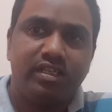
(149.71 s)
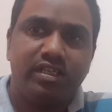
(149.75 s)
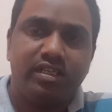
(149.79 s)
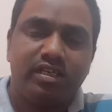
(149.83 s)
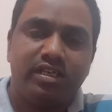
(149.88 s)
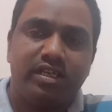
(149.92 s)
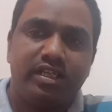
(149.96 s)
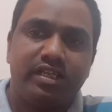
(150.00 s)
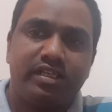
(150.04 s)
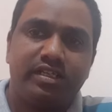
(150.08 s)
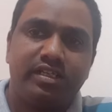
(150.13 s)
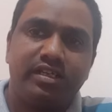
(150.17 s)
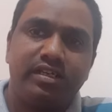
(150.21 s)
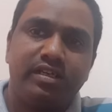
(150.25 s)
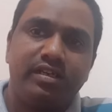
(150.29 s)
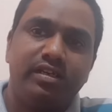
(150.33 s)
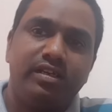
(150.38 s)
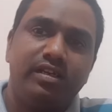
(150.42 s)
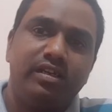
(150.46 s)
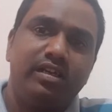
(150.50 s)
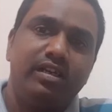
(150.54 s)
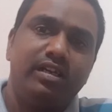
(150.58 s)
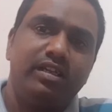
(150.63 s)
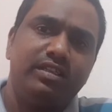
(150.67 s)
Like
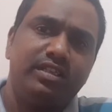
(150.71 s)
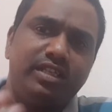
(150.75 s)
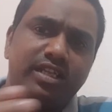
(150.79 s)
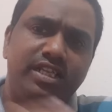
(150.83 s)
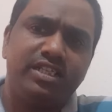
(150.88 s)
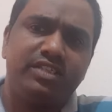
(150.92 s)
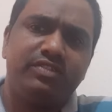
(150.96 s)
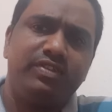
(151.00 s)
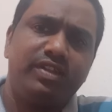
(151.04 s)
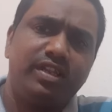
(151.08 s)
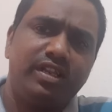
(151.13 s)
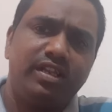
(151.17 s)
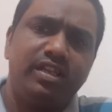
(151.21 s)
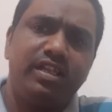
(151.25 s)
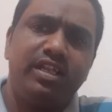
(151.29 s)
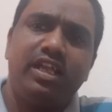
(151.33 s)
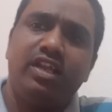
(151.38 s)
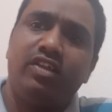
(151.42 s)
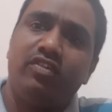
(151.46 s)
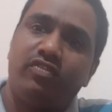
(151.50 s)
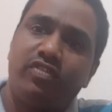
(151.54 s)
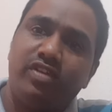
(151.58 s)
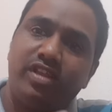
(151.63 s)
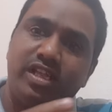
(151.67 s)
these will
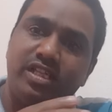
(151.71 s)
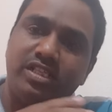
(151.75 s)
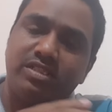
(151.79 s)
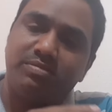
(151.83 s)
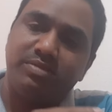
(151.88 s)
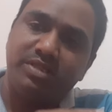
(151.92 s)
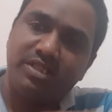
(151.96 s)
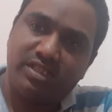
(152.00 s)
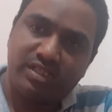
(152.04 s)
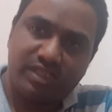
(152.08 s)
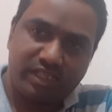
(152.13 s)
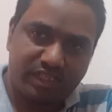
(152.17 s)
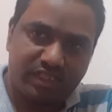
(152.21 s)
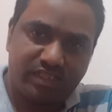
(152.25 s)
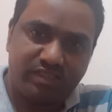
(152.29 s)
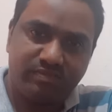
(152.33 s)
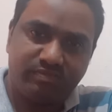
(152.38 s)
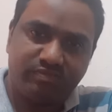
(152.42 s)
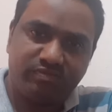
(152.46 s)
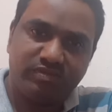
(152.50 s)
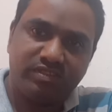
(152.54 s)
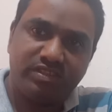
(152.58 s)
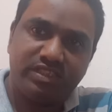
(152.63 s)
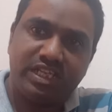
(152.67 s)
influence business.
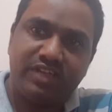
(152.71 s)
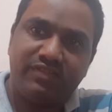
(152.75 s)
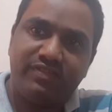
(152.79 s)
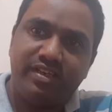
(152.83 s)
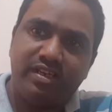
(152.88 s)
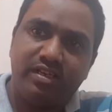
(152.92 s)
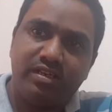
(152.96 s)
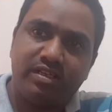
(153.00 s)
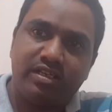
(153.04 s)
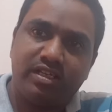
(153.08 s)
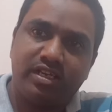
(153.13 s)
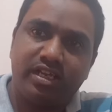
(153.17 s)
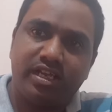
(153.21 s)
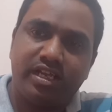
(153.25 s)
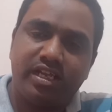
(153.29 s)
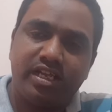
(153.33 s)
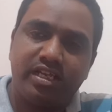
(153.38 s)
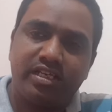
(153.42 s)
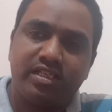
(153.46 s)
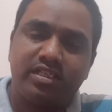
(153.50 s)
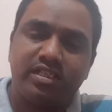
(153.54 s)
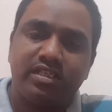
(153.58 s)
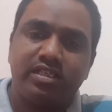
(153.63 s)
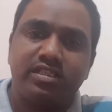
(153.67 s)
They will
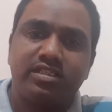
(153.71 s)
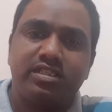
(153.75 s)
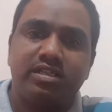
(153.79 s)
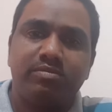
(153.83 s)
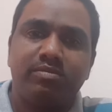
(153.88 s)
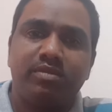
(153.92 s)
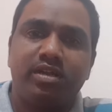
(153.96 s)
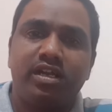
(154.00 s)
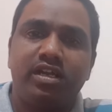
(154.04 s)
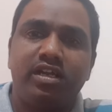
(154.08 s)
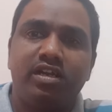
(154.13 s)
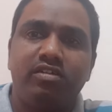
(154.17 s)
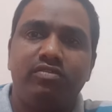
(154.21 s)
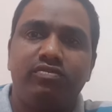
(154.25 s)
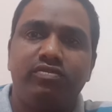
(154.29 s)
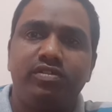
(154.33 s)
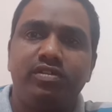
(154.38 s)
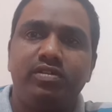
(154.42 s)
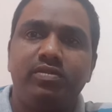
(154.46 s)
create some kind of